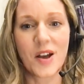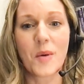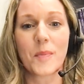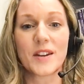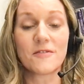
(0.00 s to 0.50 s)

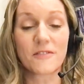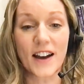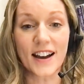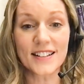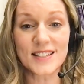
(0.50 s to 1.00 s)
But in
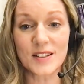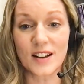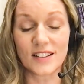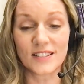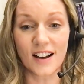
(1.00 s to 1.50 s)
fact,
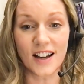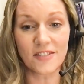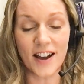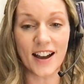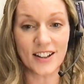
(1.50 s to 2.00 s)
a lot of
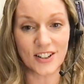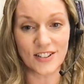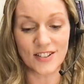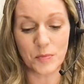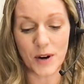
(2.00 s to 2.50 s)

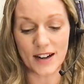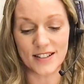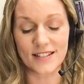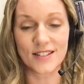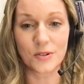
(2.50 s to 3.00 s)
hackers
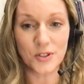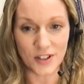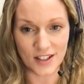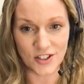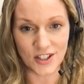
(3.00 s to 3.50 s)
practice social
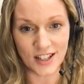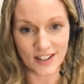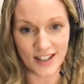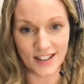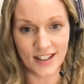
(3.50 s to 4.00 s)

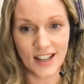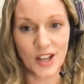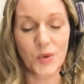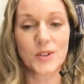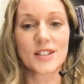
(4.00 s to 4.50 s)
engineering,
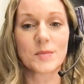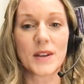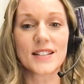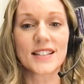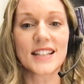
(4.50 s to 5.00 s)
which is
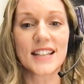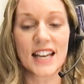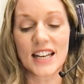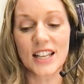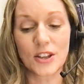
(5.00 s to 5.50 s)
basically
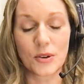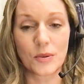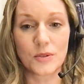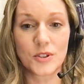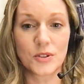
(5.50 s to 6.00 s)
getting
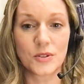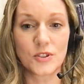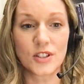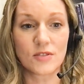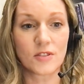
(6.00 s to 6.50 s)
you to
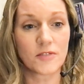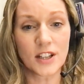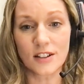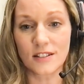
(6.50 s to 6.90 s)
just reveal